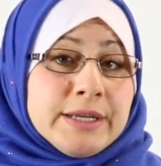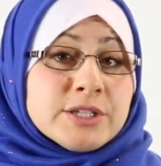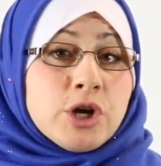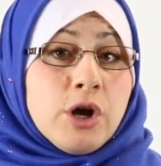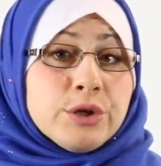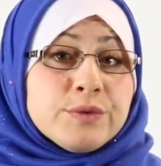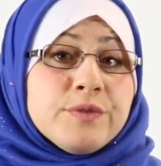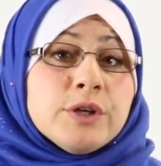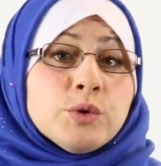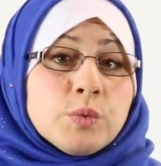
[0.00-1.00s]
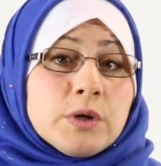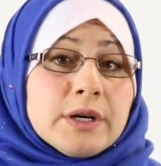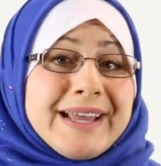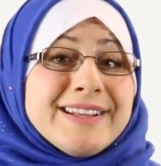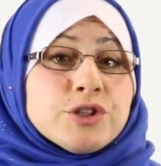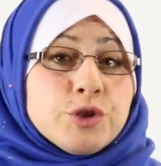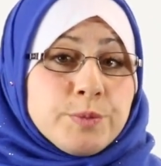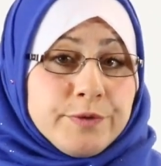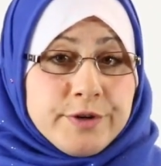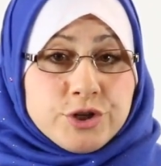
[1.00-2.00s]
It's called Fieldwork and
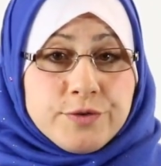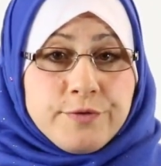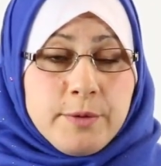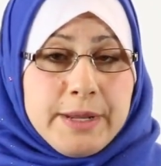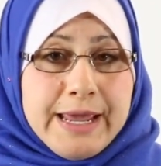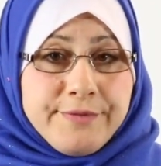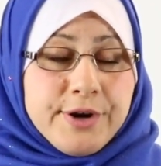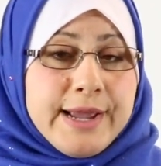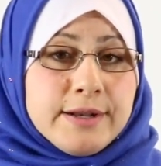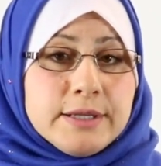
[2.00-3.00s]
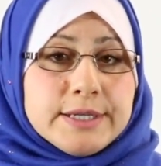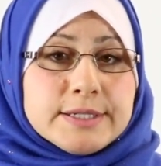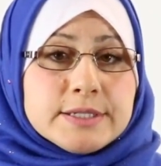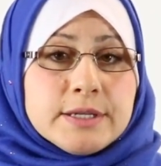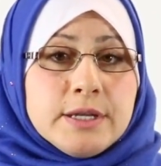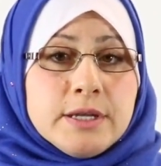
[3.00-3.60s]
Supervision for Behavior Analysts.